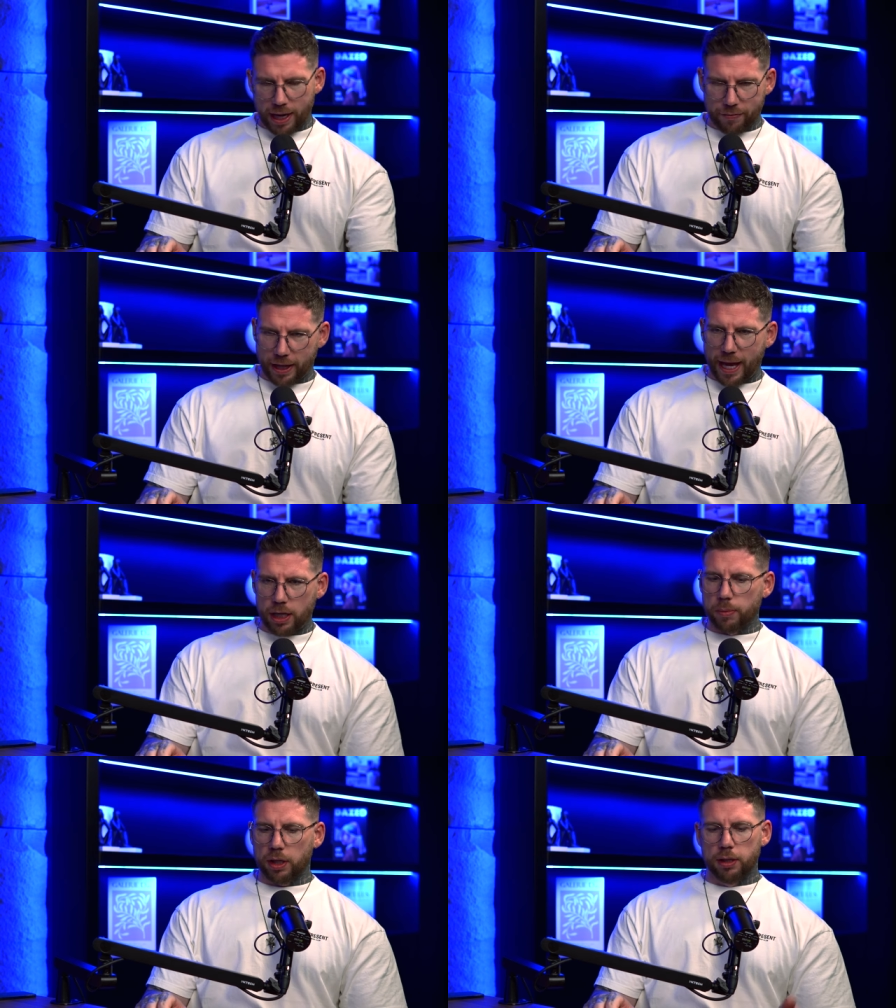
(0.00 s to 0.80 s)
ever get
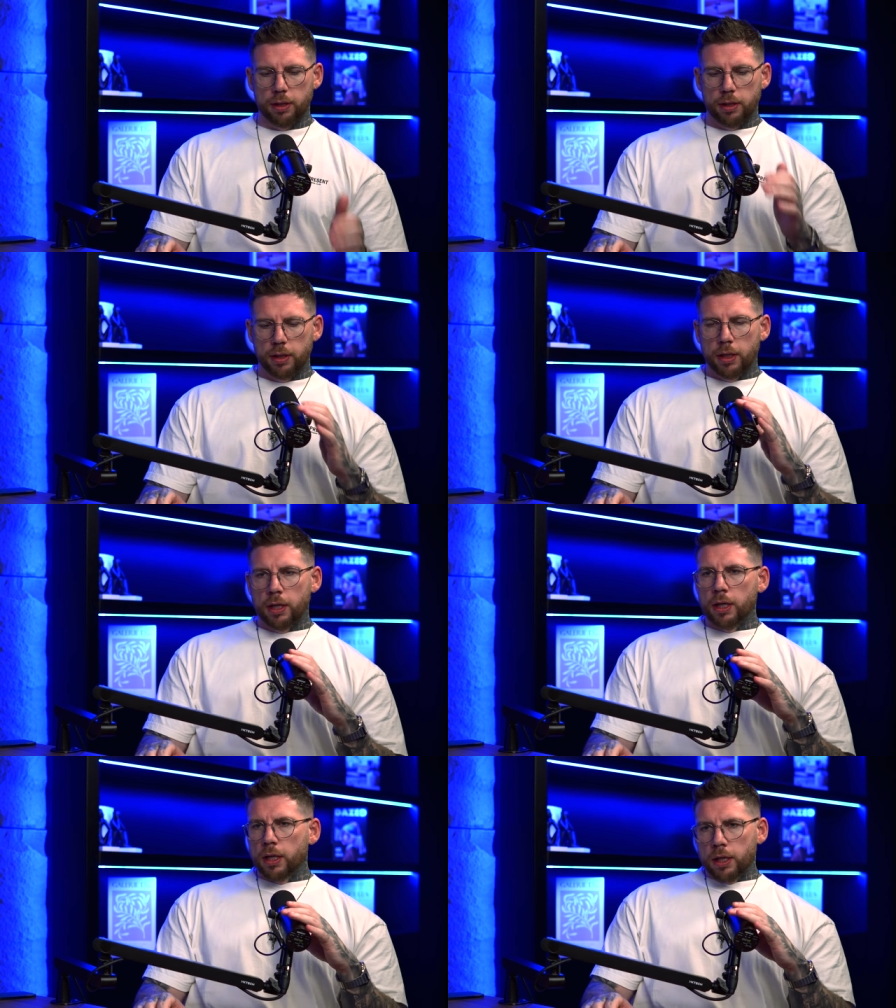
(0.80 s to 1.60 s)
anybody?
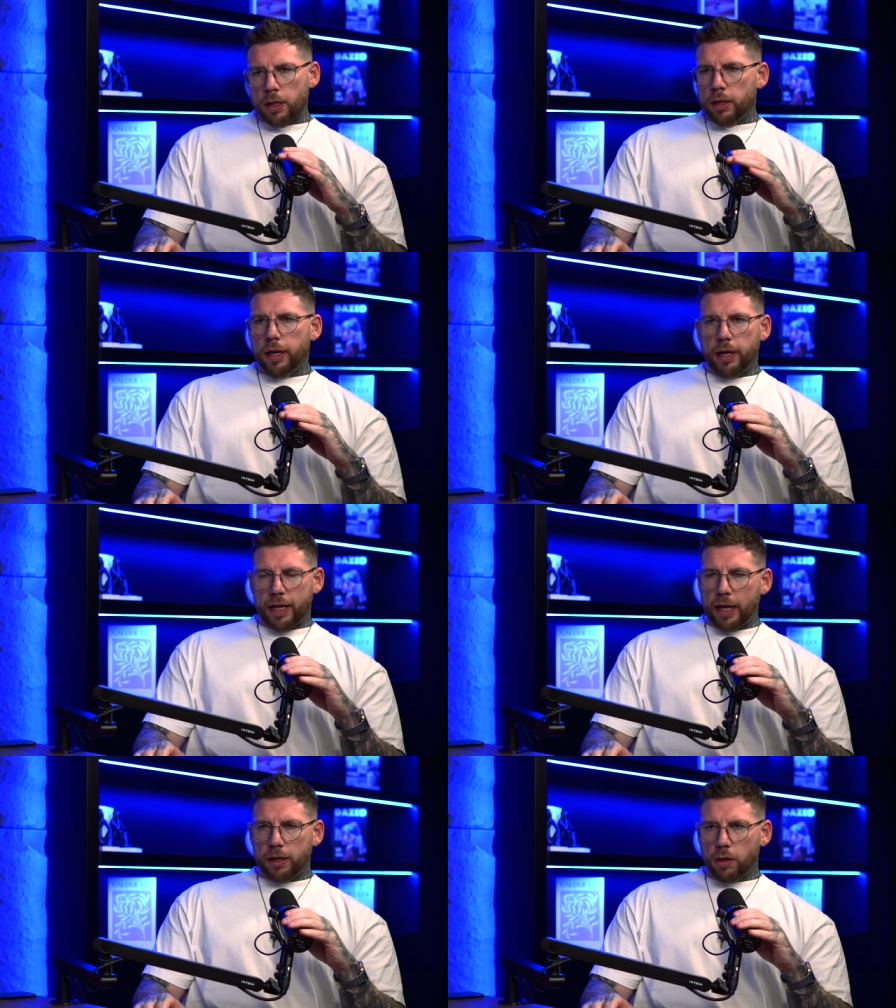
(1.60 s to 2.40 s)

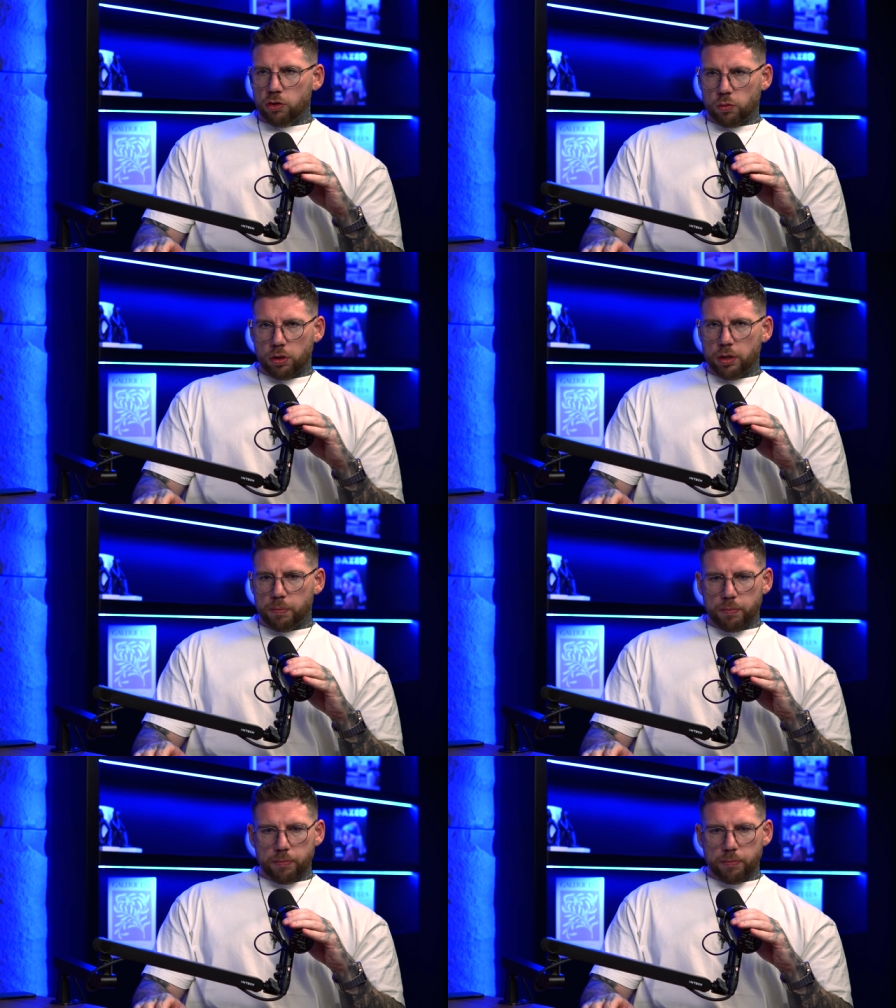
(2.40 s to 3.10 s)
Again, coaches want to...